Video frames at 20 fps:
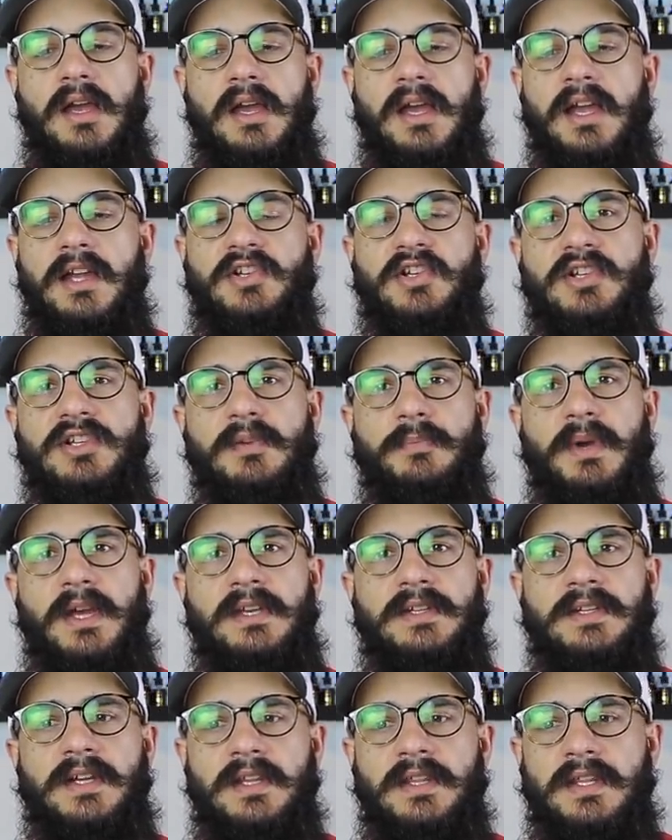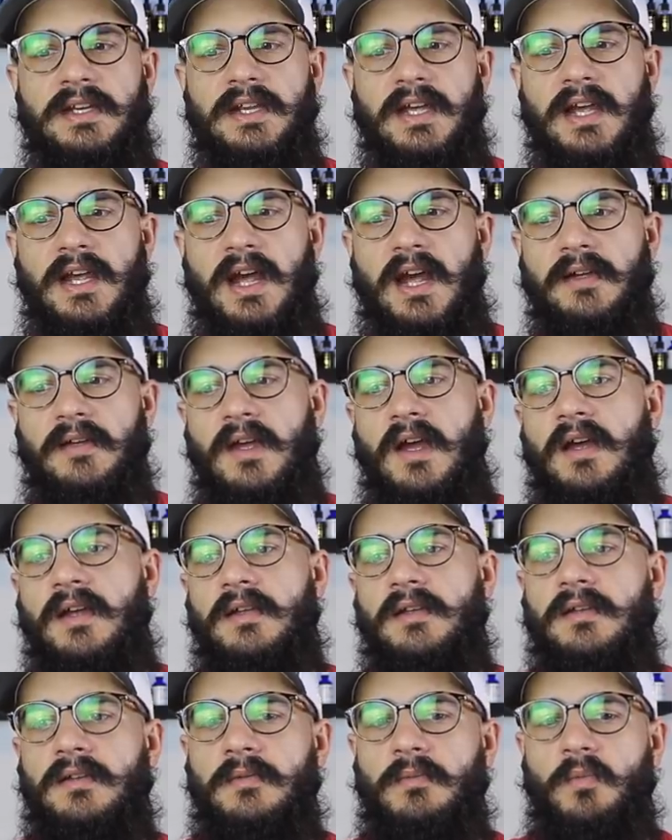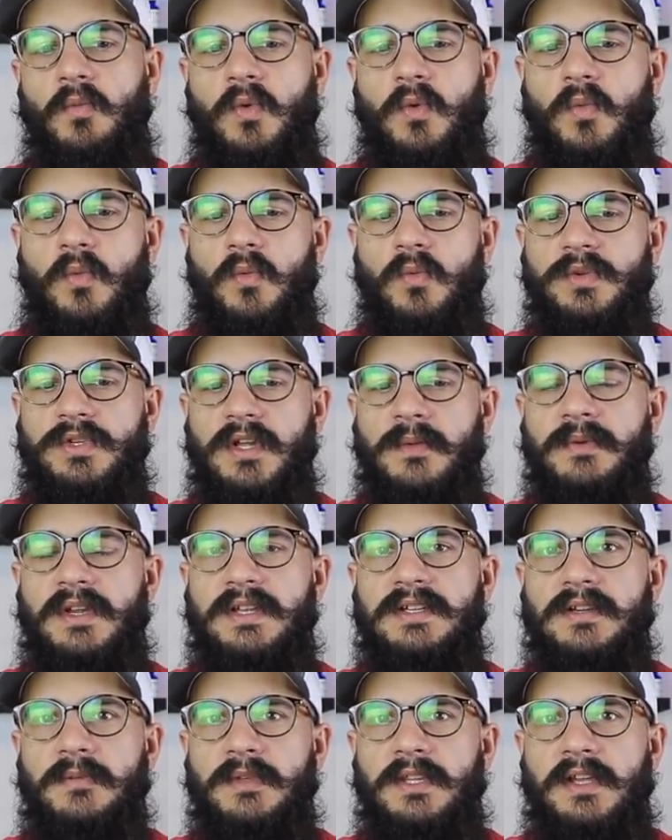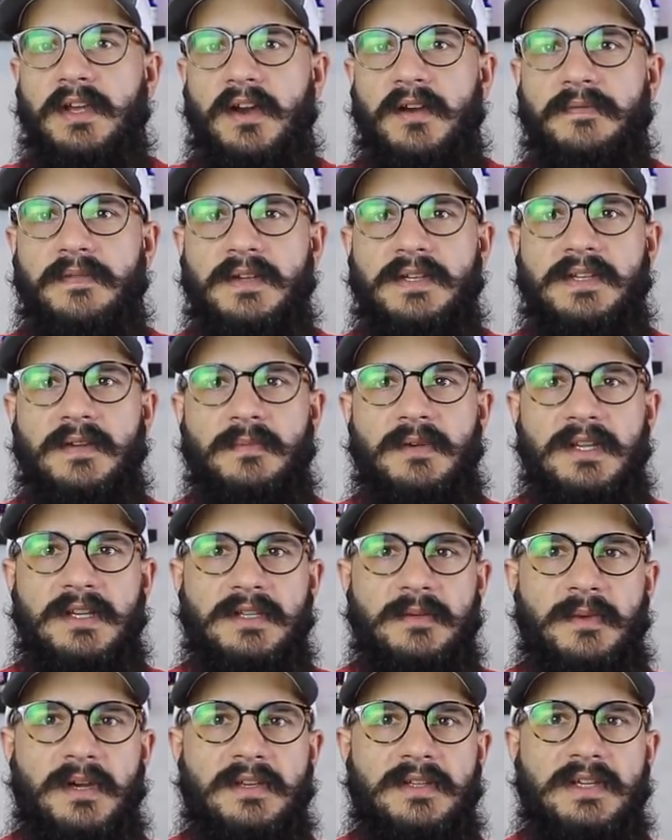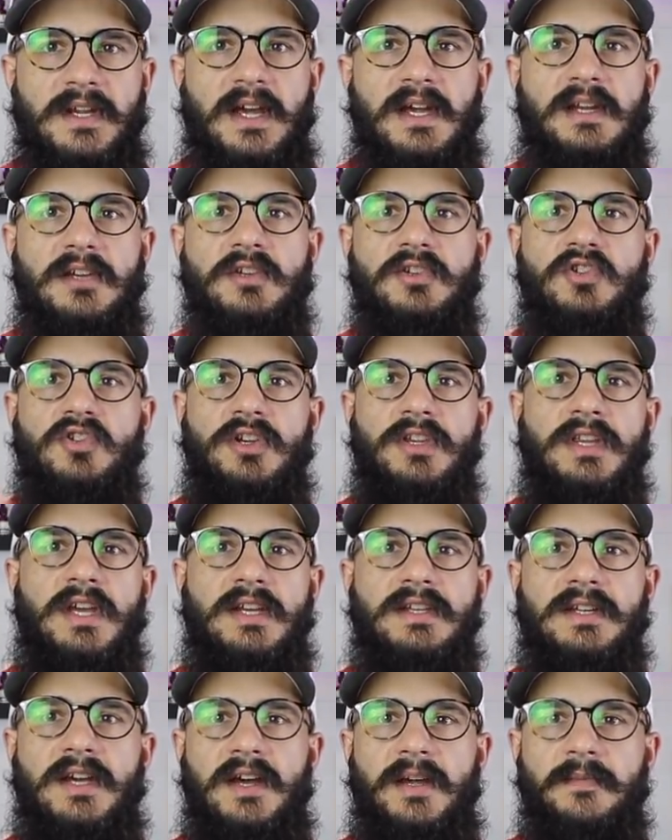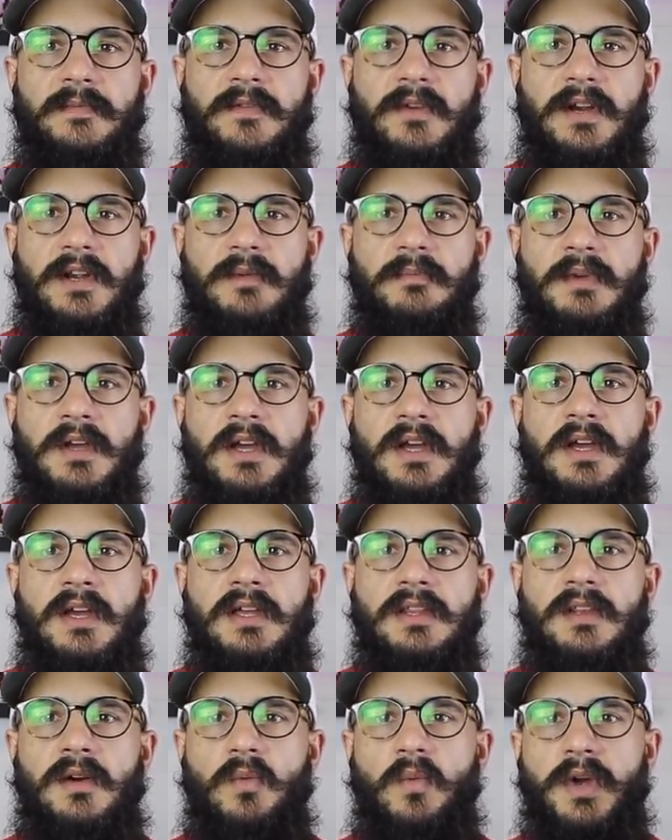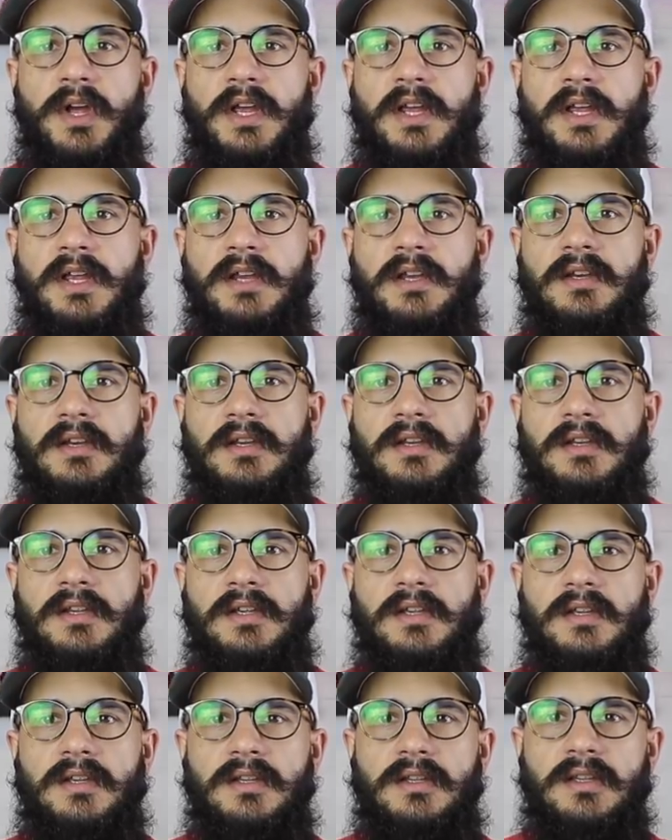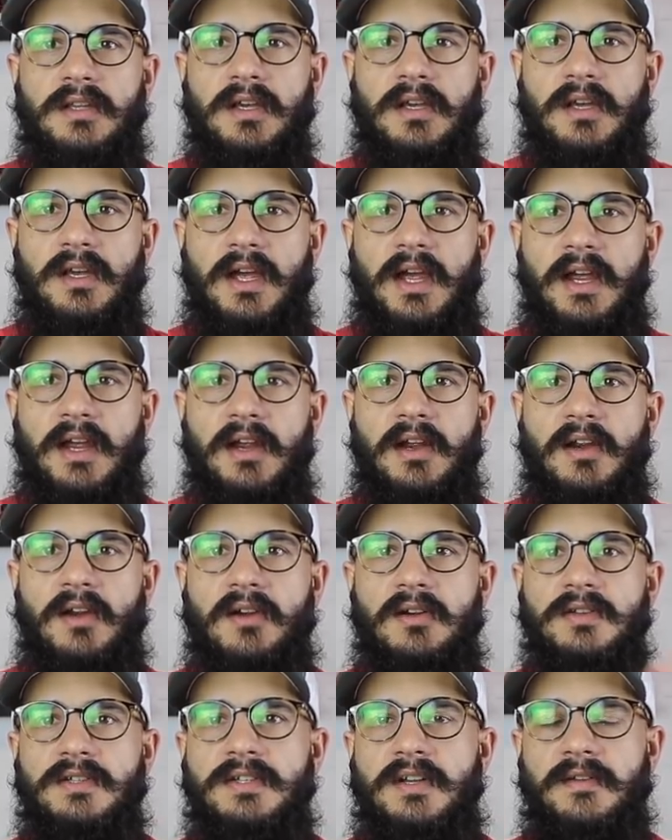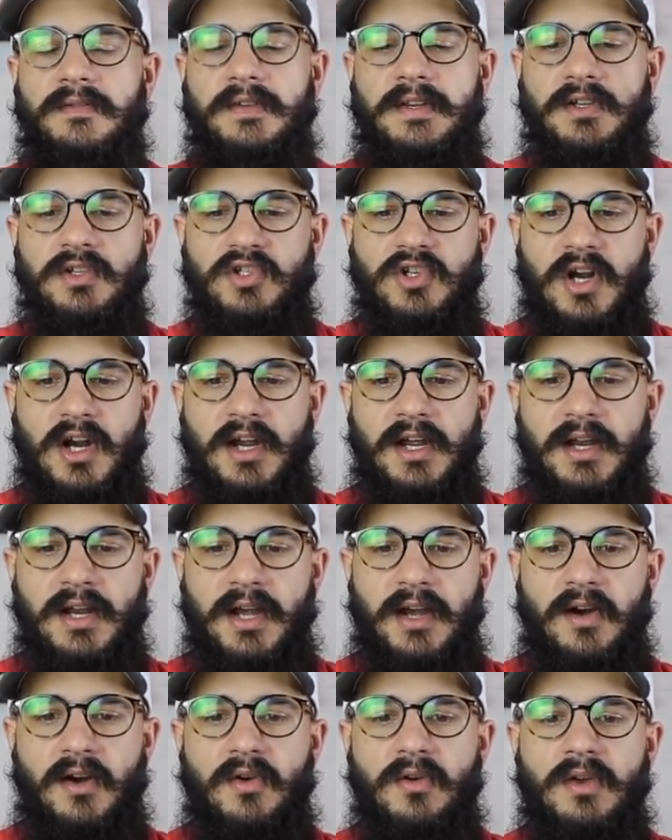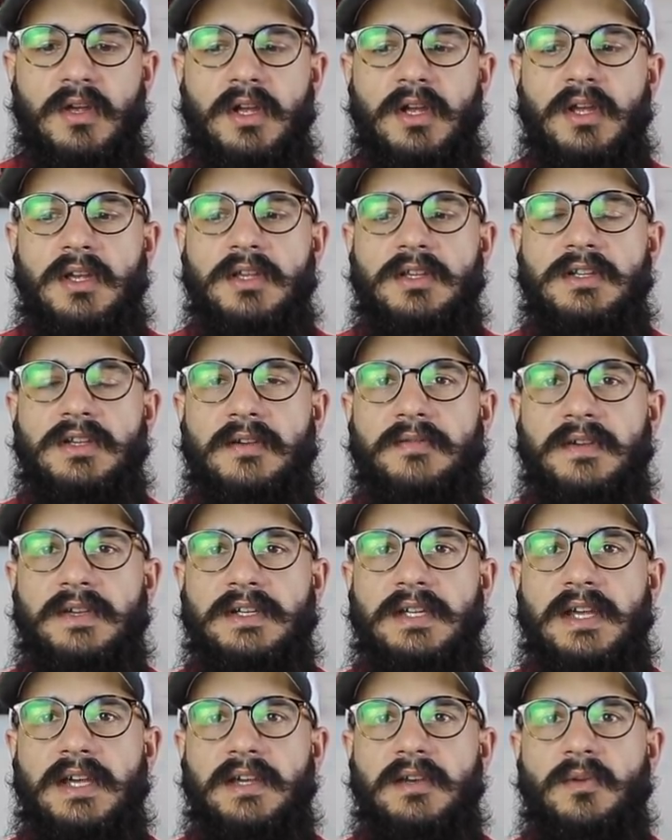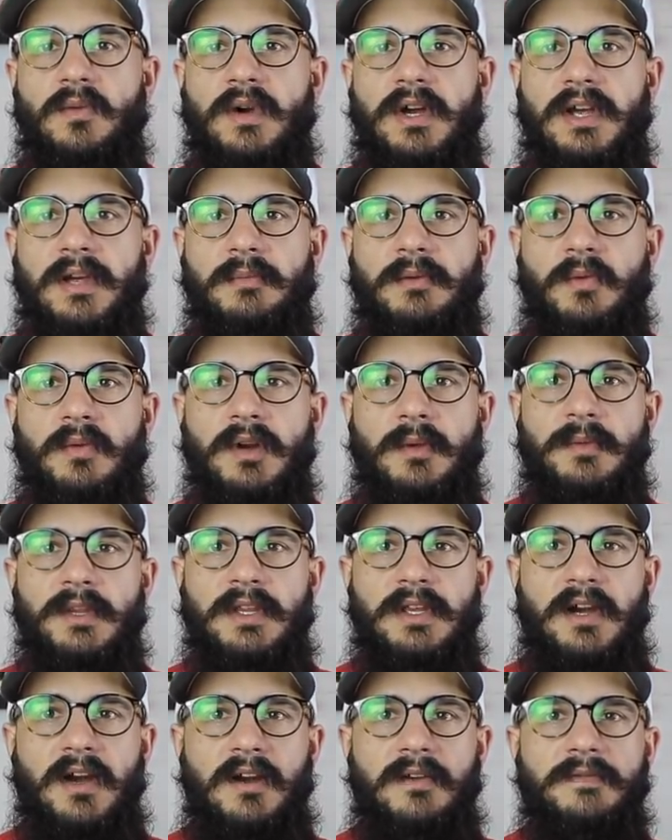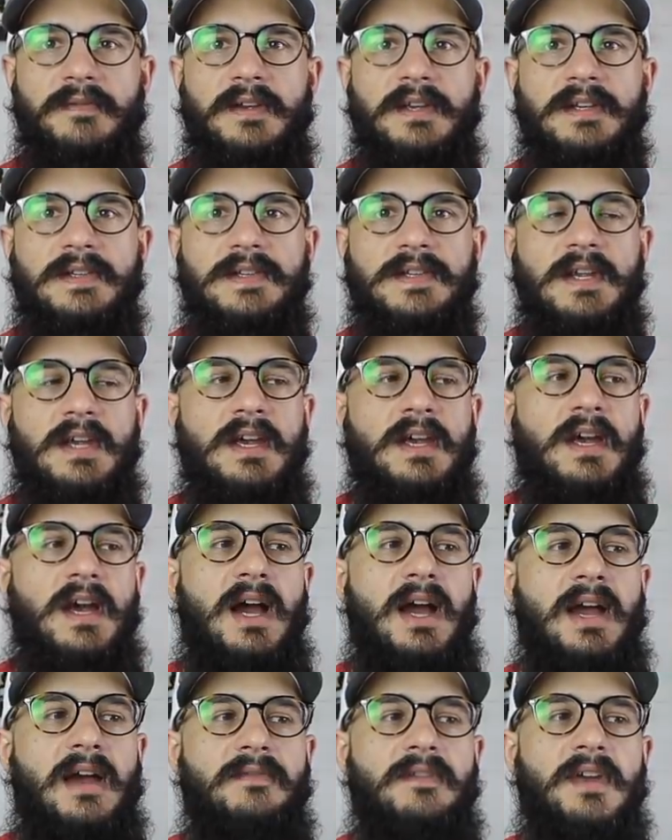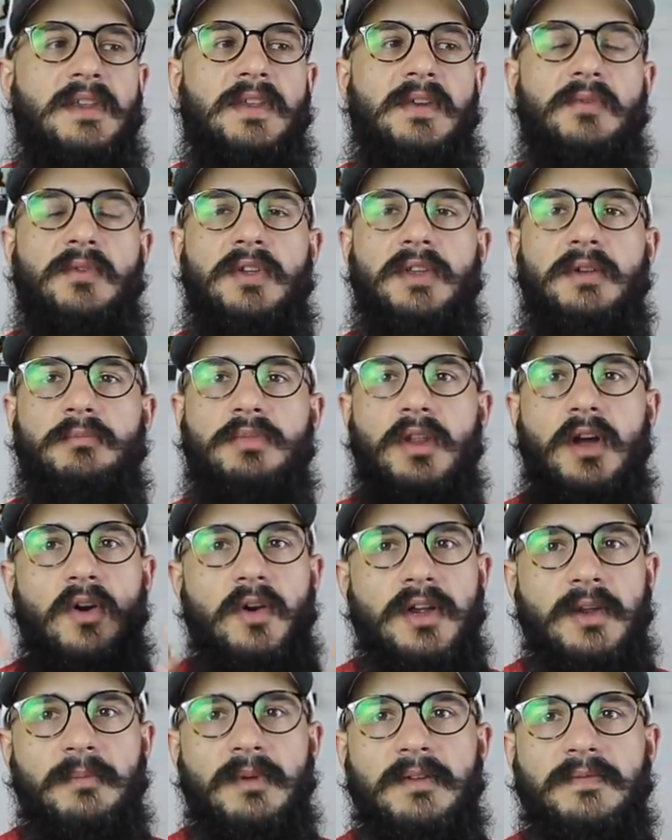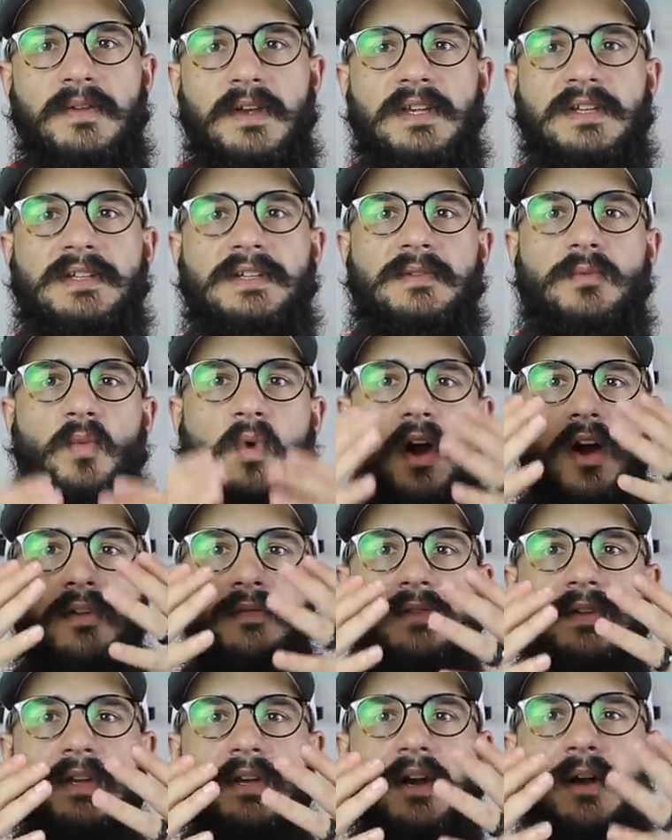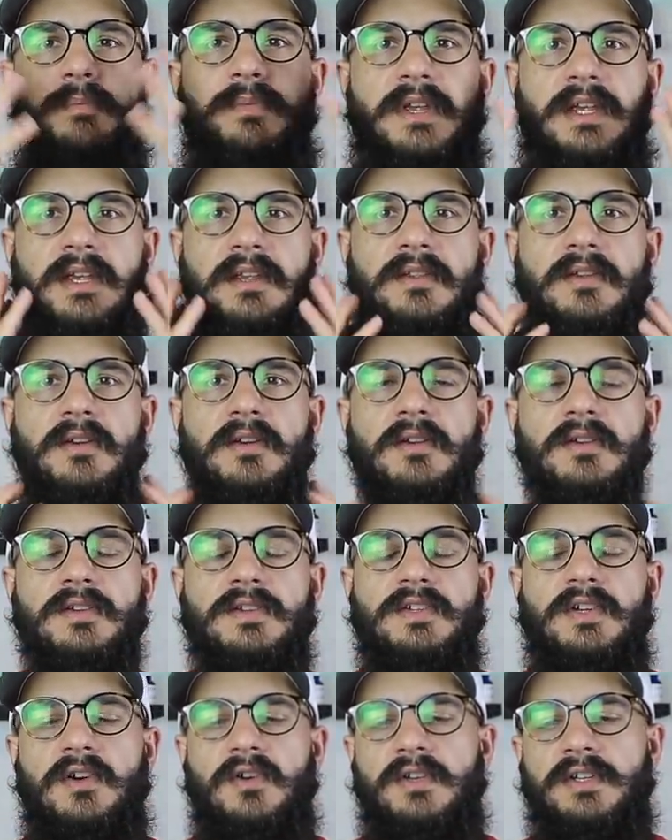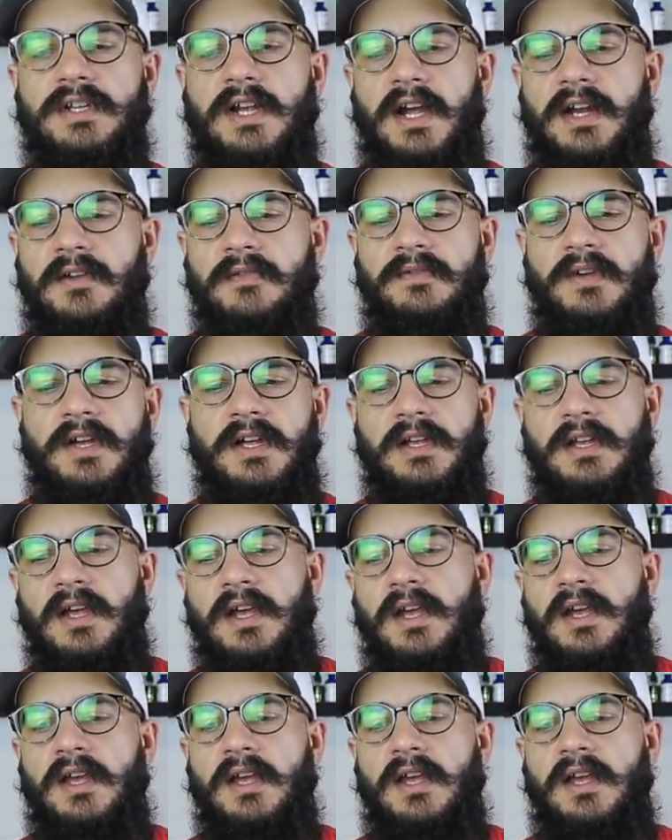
it just depends on the day. I, I Some days I'm in the office, some days I'm outside, and during that time frame, the wind, the air, stuff can dry it out, stuff can take it away, but when I'm in the office, I have nothing really blowing in my face to waft it up either. So it's kind of like